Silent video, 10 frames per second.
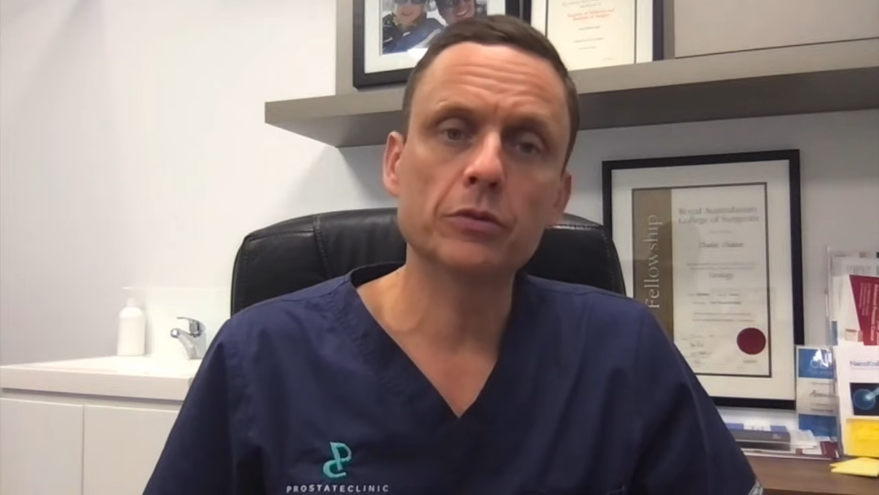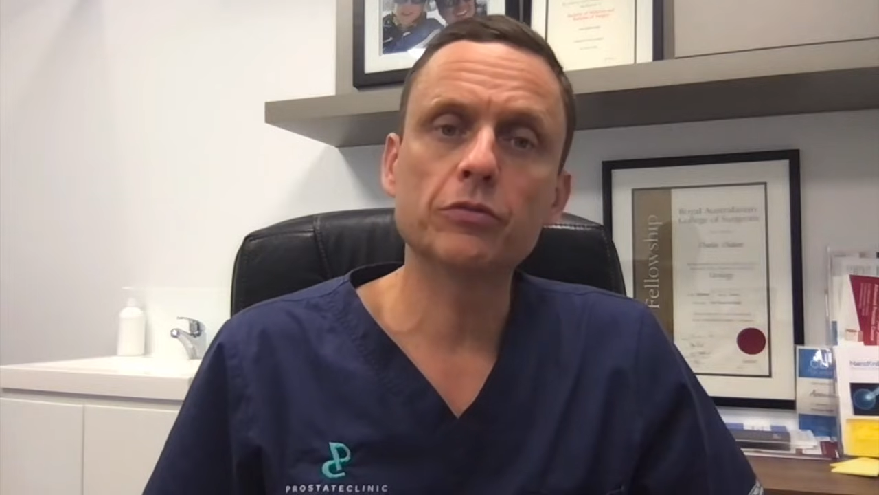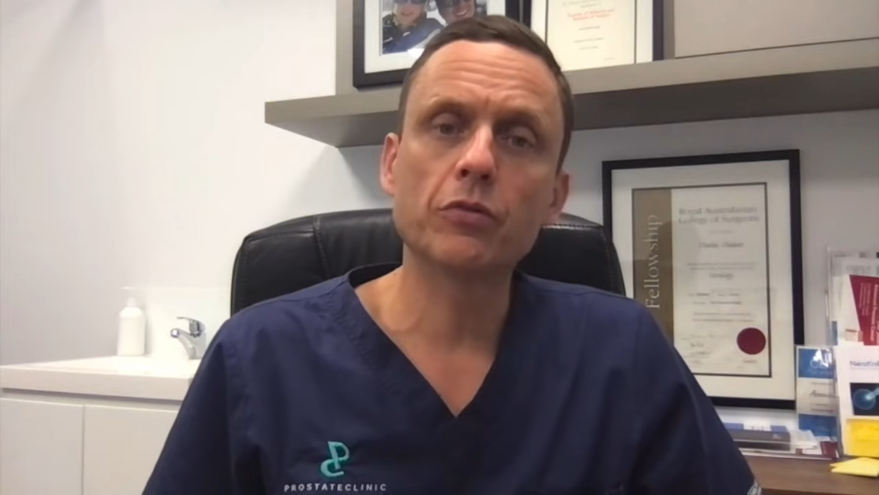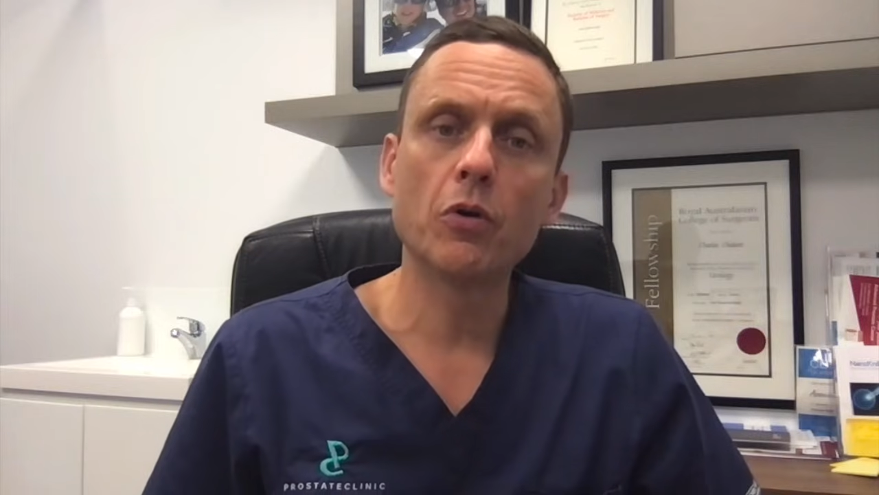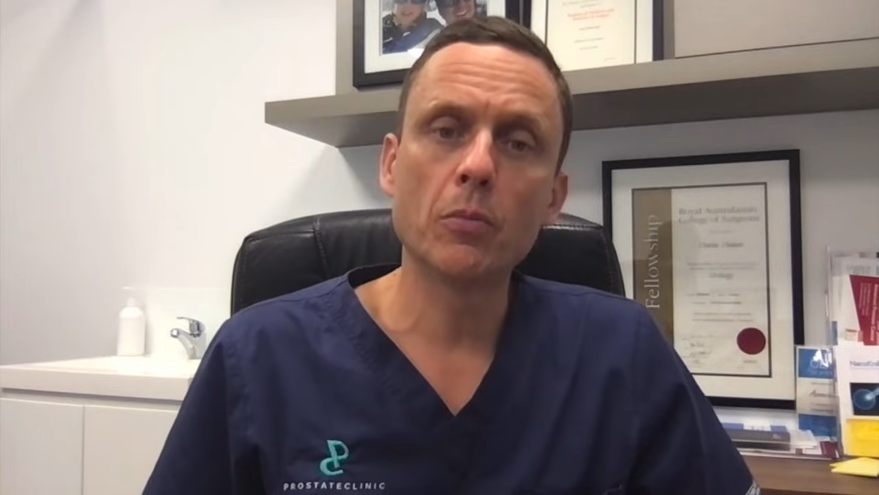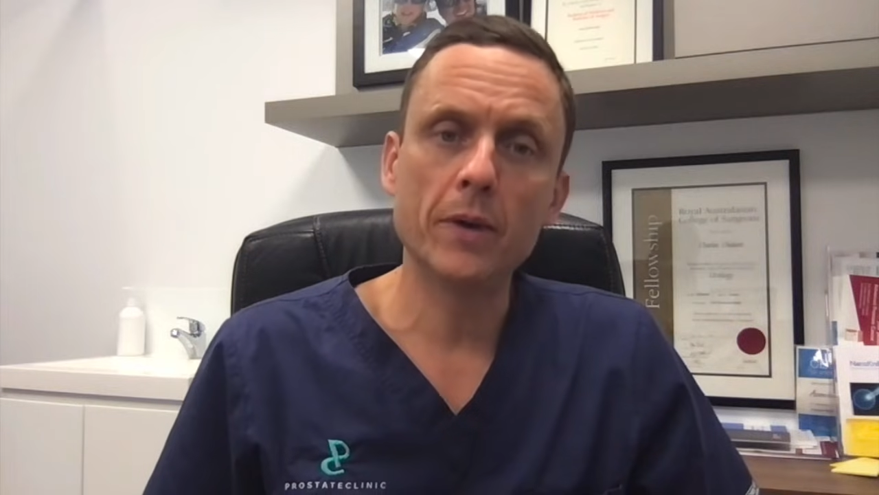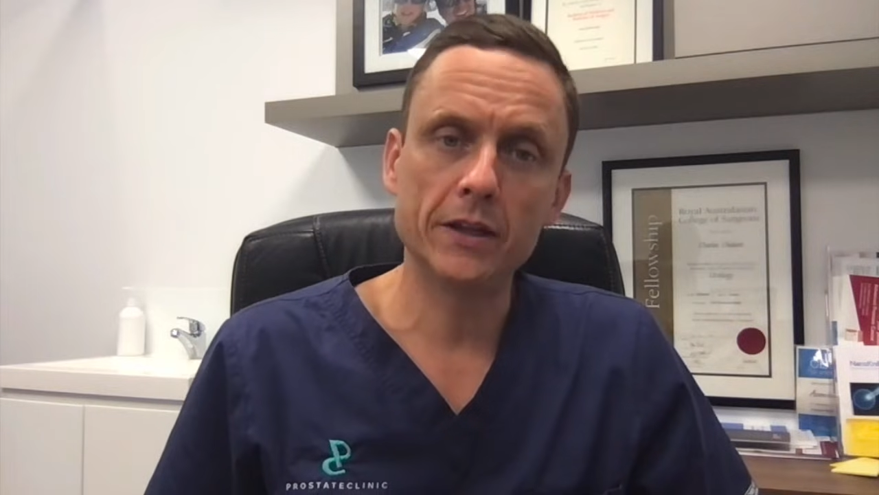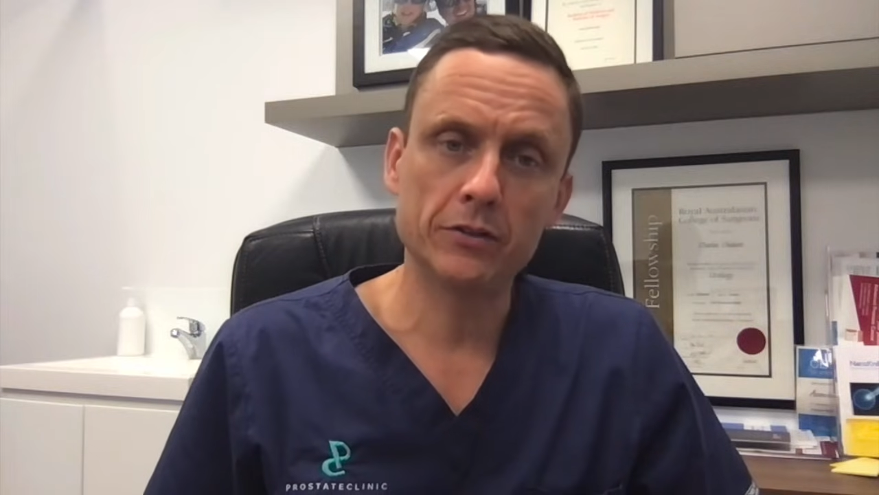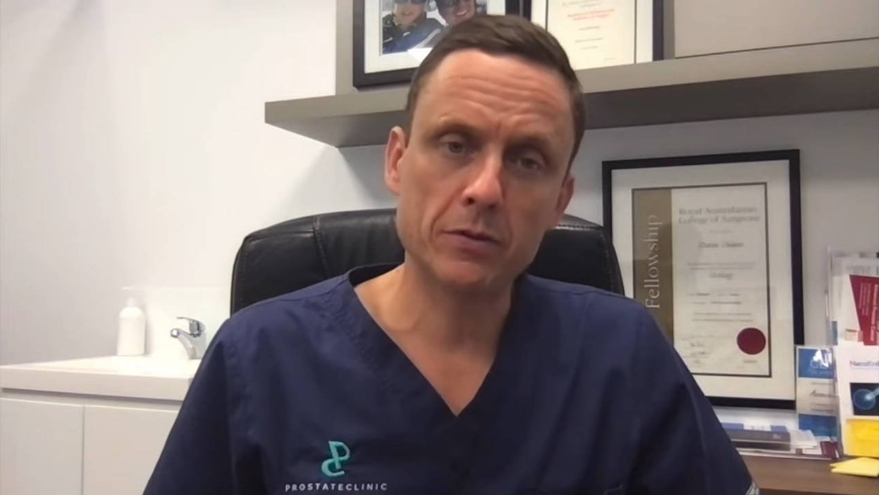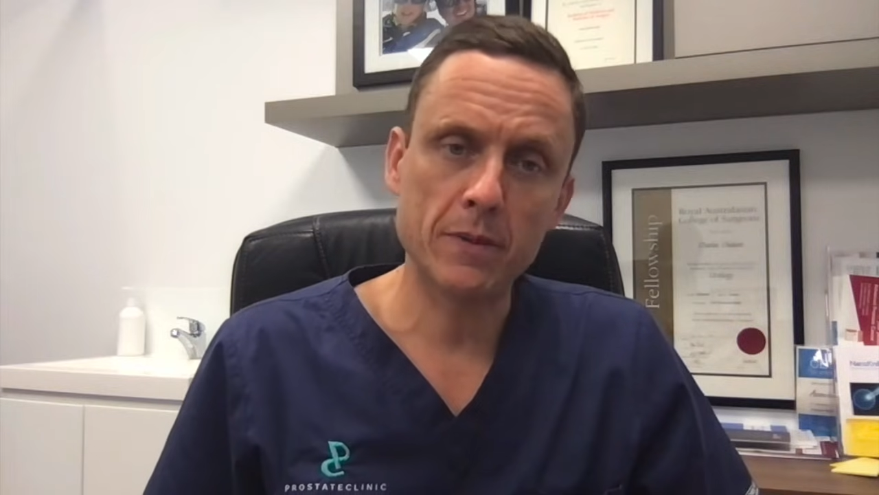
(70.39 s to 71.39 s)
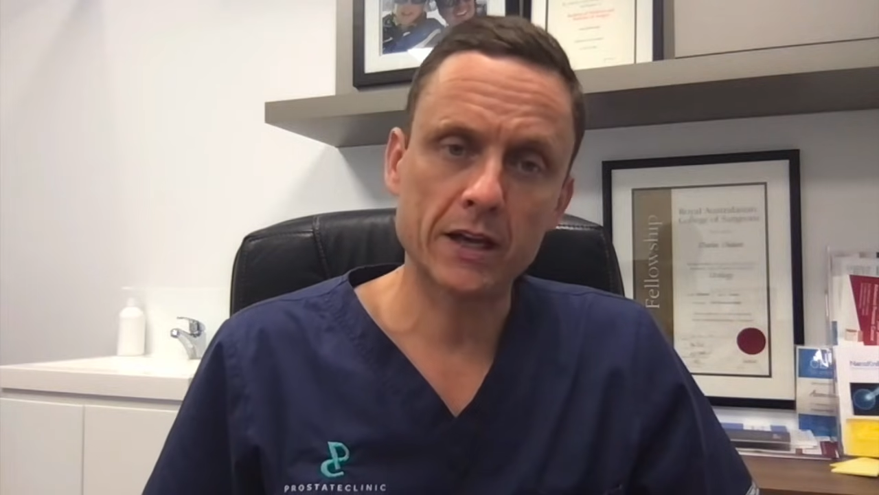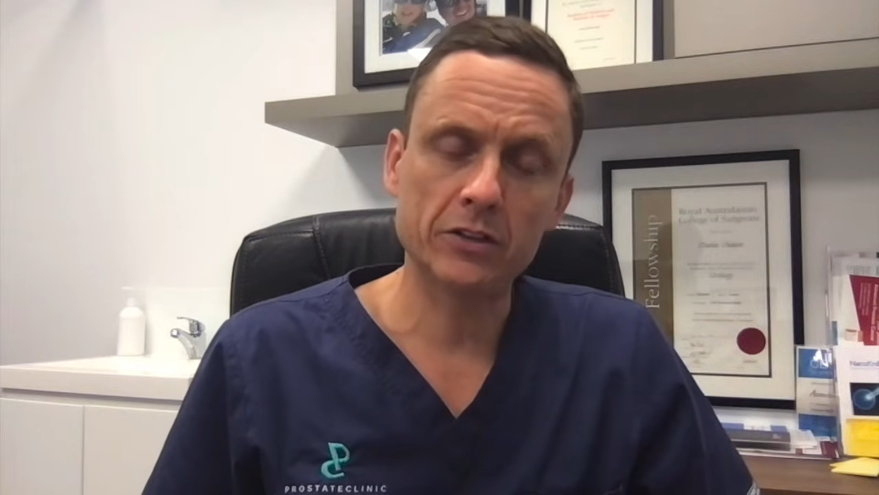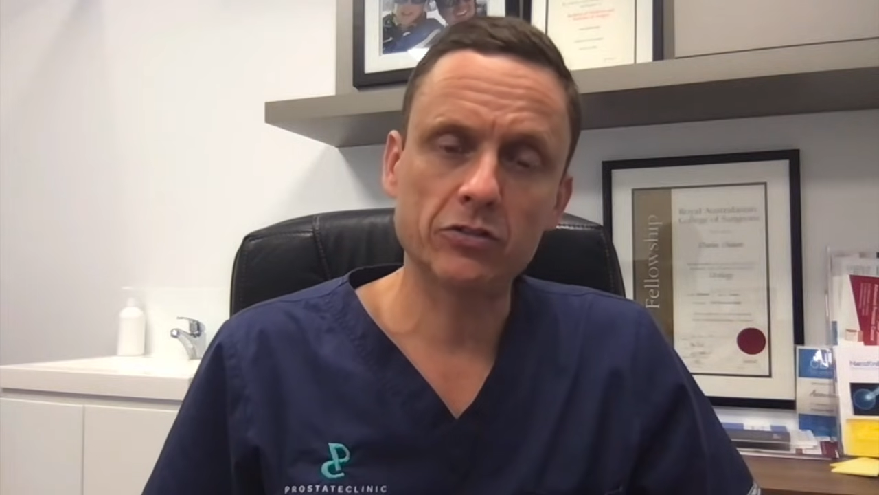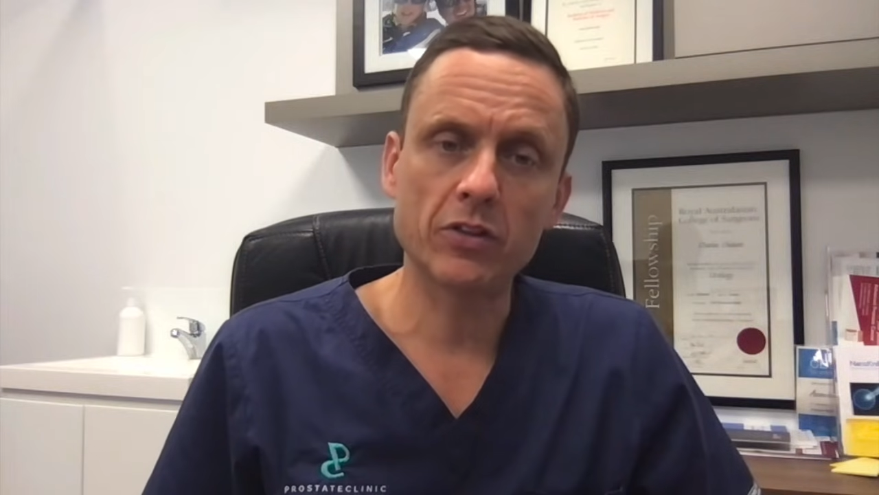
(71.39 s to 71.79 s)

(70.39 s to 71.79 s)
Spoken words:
for men to manage